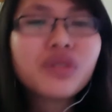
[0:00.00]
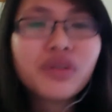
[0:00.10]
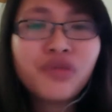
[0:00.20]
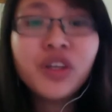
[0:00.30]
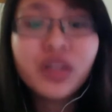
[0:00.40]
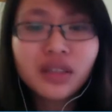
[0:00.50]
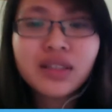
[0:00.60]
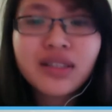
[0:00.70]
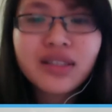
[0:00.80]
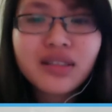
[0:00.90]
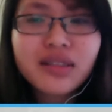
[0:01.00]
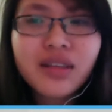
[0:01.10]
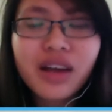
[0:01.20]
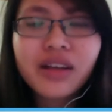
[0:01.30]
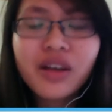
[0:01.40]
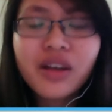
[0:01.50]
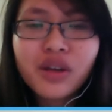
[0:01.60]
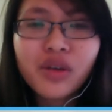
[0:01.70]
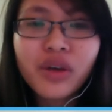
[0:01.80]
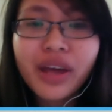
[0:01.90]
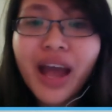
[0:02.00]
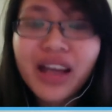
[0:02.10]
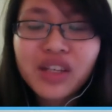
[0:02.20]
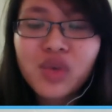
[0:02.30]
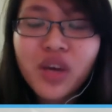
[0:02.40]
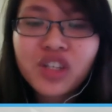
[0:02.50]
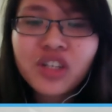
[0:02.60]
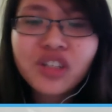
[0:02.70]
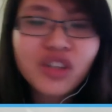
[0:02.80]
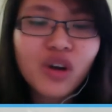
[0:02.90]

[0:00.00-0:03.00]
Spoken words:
fields that you get asked questions on.